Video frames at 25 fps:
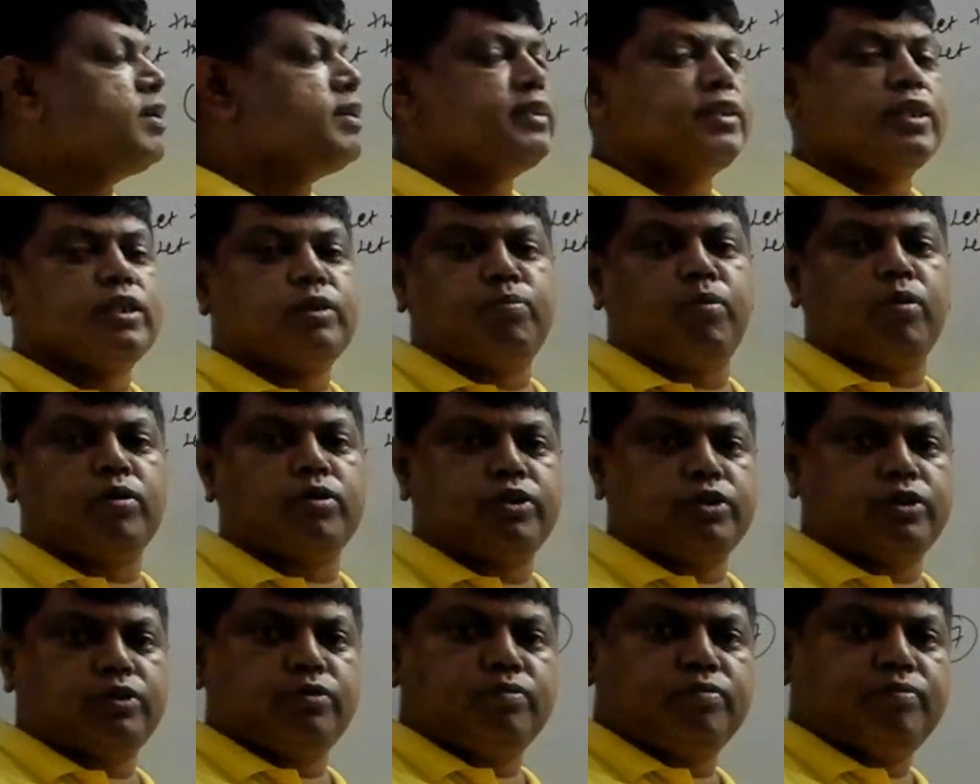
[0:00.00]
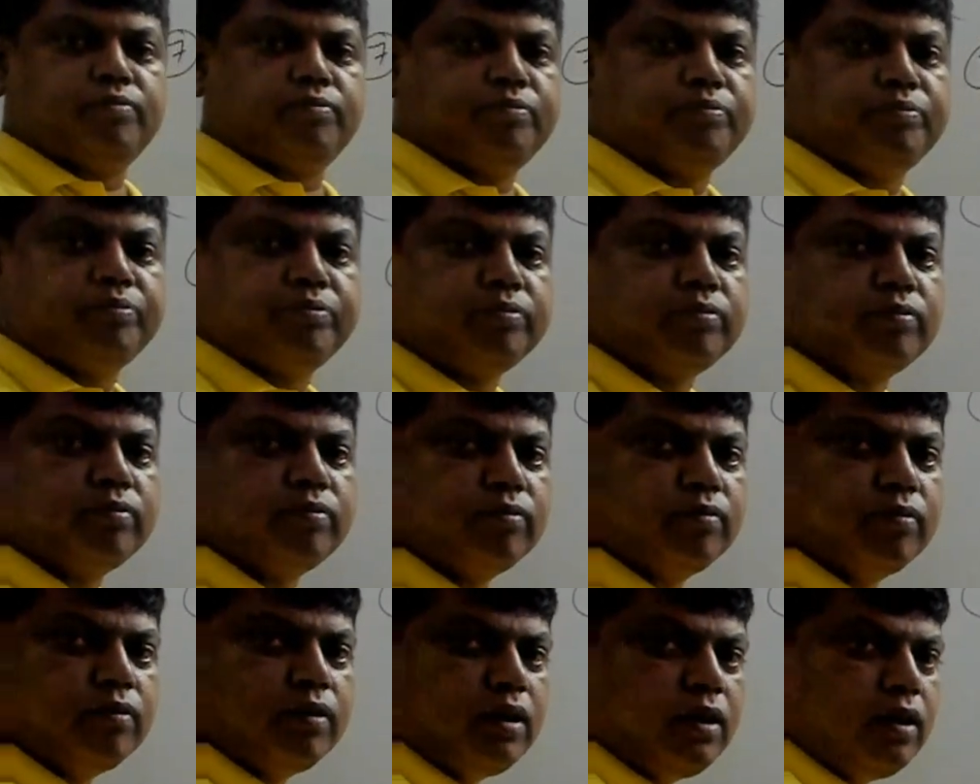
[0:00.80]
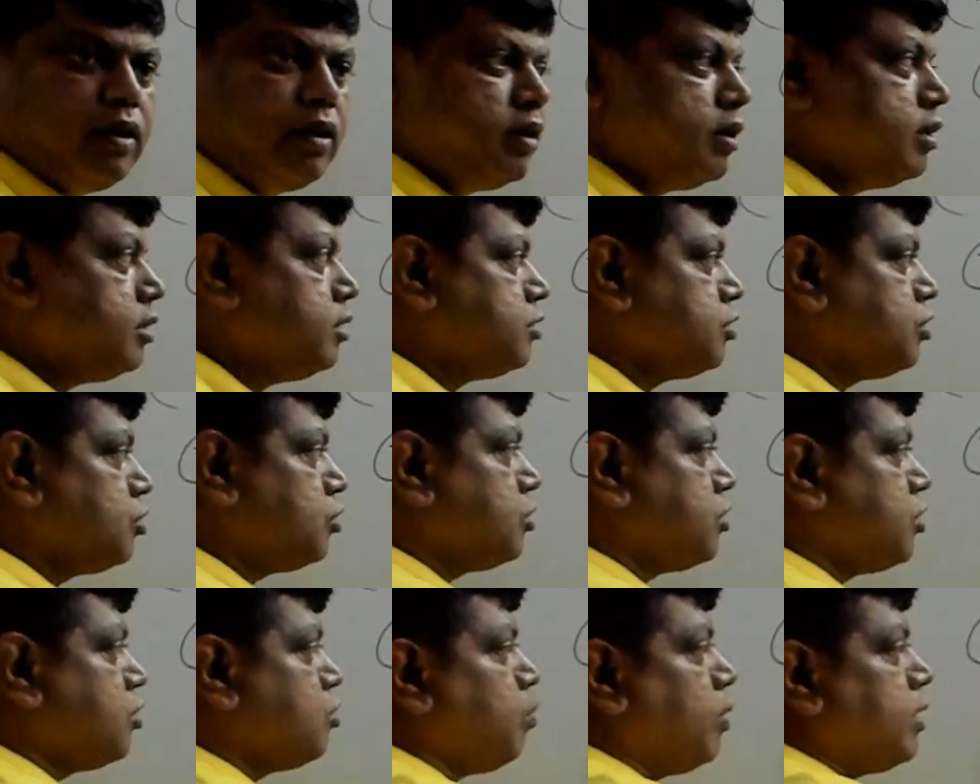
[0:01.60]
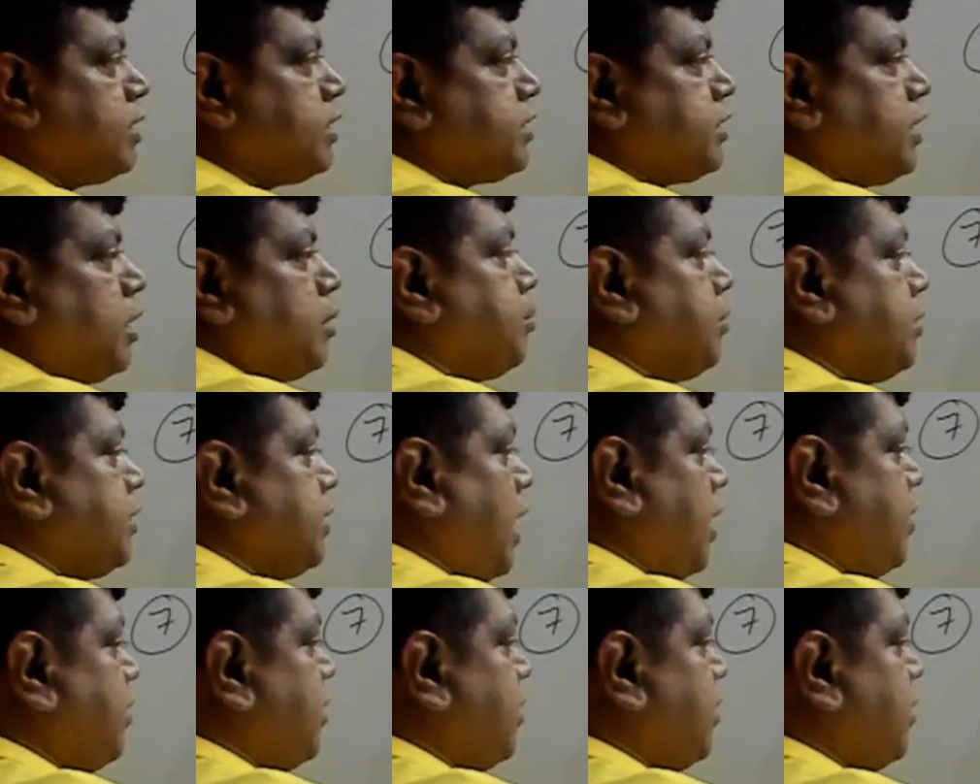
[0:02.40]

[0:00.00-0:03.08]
as positive. So this is one statement. The other